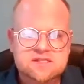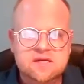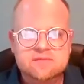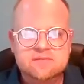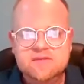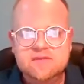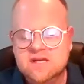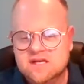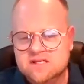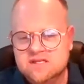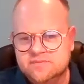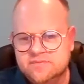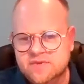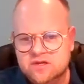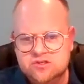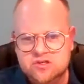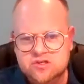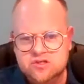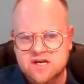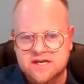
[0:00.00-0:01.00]
something I
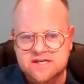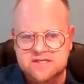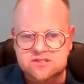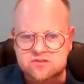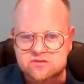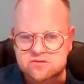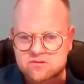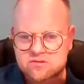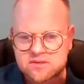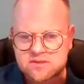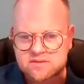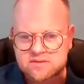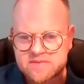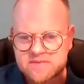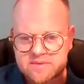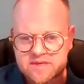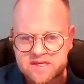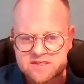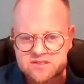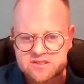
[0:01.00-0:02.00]
suppose you guys do
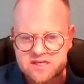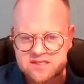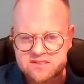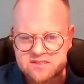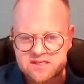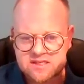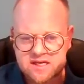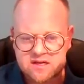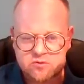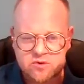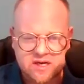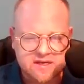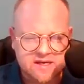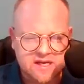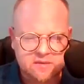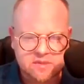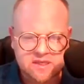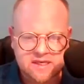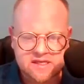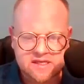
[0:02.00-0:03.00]
maybe as like
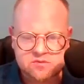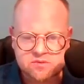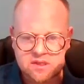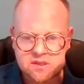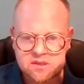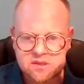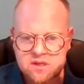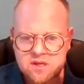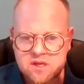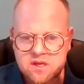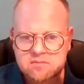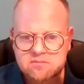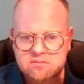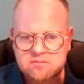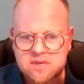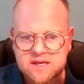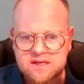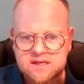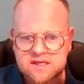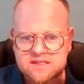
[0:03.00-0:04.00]
white label as well.
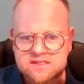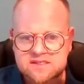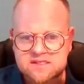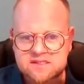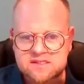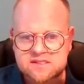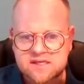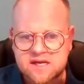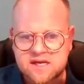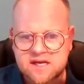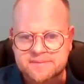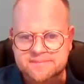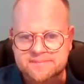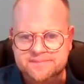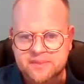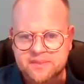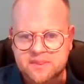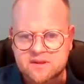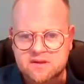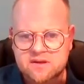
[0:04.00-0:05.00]
But is it
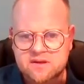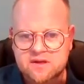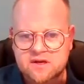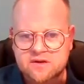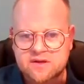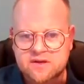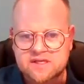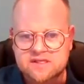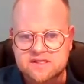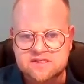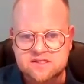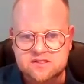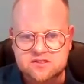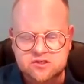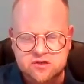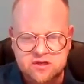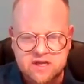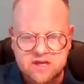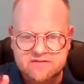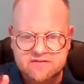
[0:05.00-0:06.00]

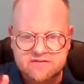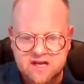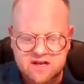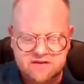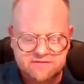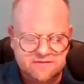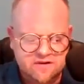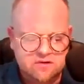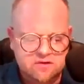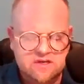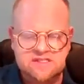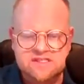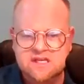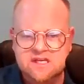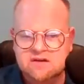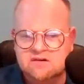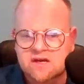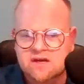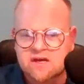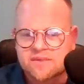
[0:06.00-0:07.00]
do you have like a focus
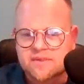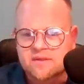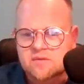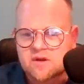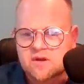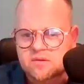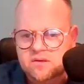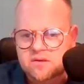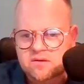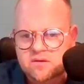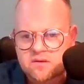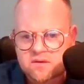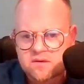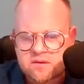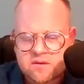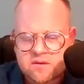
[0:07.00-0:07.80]
area at the moment?